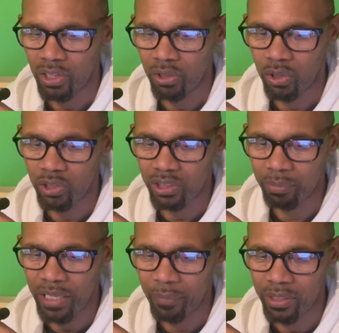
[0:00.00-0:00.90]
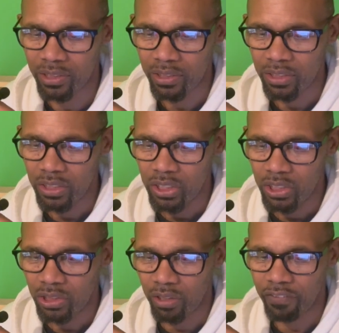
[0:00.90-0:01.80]
caused some damage.
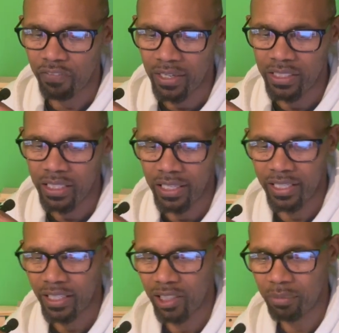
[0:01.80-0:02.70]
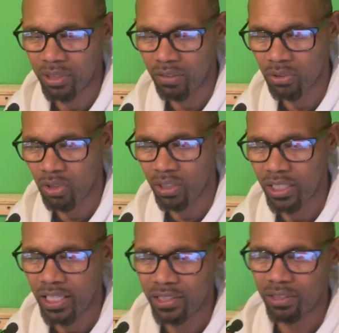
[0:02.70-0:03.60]
So they're finally like getting themselves
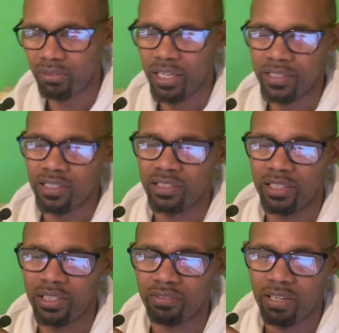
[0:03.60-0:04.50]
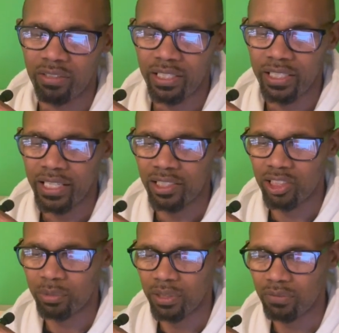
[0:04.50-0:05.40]
organized. The riders are sitting around and they're getting
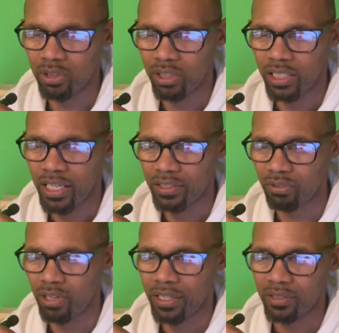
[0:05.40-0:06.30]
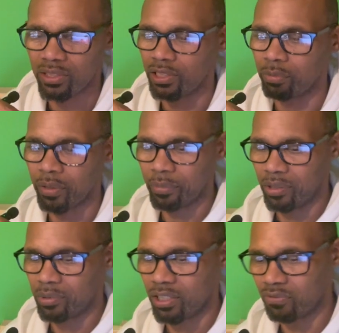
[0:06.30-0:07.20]
themselves organized. The riders are still pumping
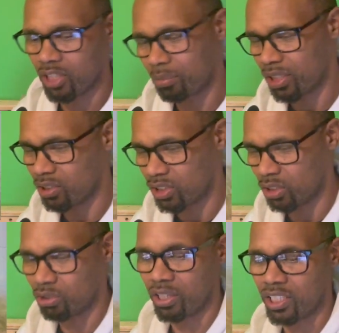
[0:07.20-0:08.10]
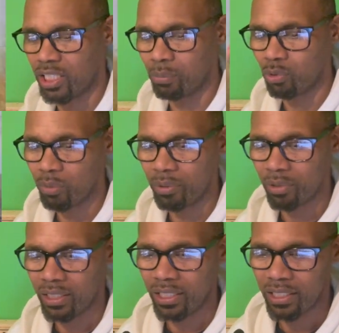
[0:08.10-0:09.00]
themselves up, still trying to keep warm and
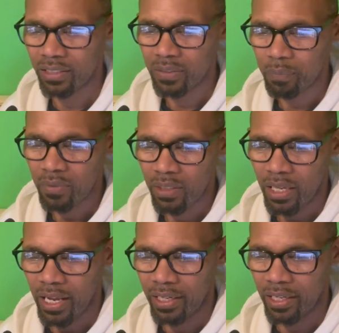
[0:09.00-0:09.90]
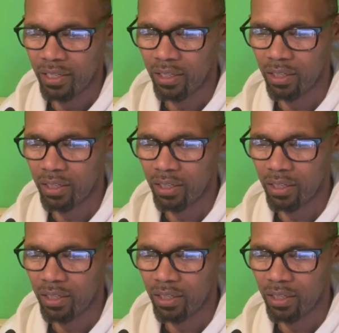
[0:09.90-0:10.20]
whatnot. And then